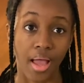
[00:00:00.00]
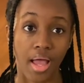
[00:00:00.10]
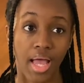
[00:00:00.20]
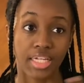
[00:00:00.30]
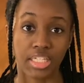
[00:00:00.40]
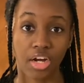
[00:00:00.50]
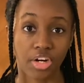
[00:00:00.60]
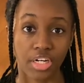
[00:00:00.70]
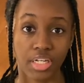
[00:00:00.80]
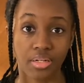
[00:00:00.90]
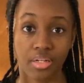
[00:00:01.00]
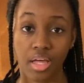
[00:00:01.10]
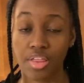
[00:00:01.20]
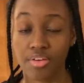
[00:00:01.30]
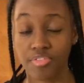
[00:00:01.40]
as y'all heard in the
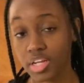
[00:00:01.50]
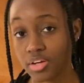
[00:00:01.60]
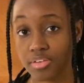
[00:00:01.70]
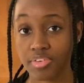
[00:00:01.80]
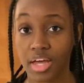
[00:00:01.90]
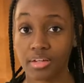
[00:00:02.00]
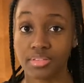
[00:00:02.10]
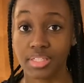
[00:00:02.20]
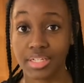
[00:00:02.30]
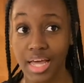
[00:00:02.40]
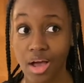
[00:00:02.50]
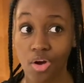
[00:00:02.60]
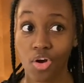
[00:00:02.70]
other video, if y'all did not